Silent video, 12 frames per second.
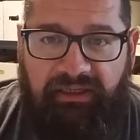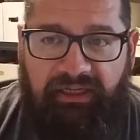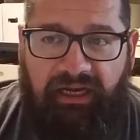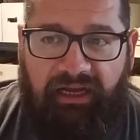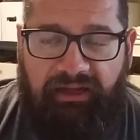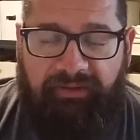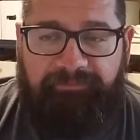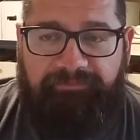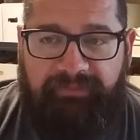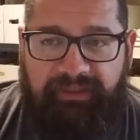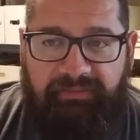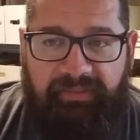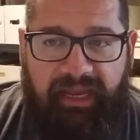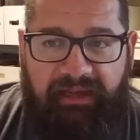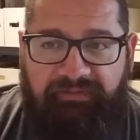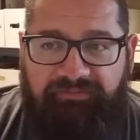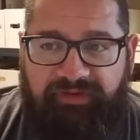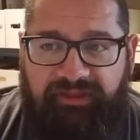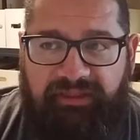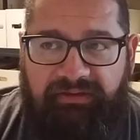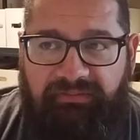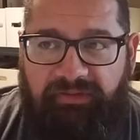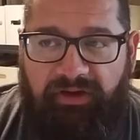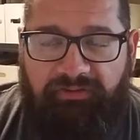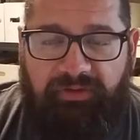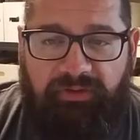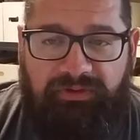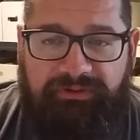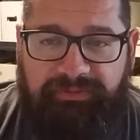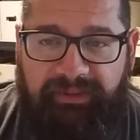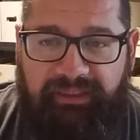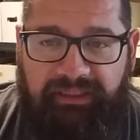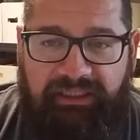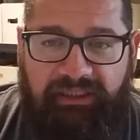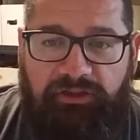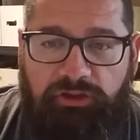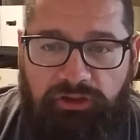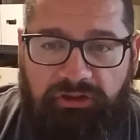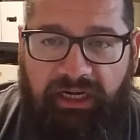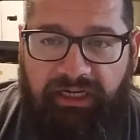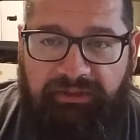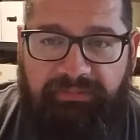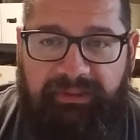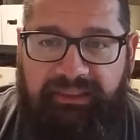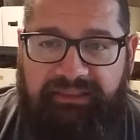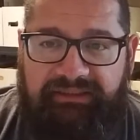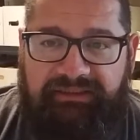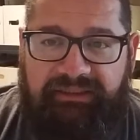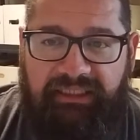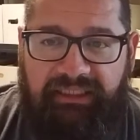The main villain, of course, being Killer Croc, because